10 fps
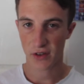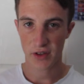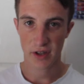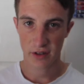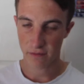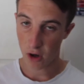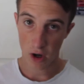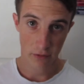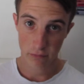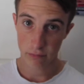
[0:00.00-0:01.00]
I think
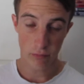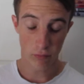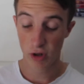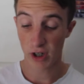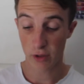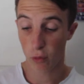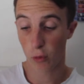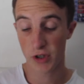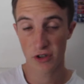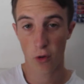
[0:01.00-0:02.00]
I really
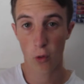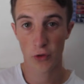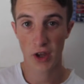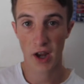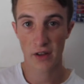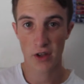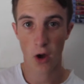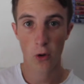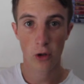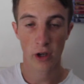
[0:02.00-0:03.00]
ruled this horse out in the
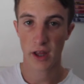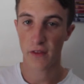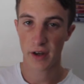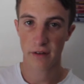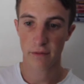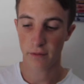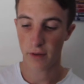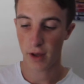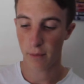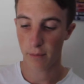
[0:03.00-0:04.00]
Oakley, and then
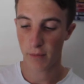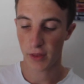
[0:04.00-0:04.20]
I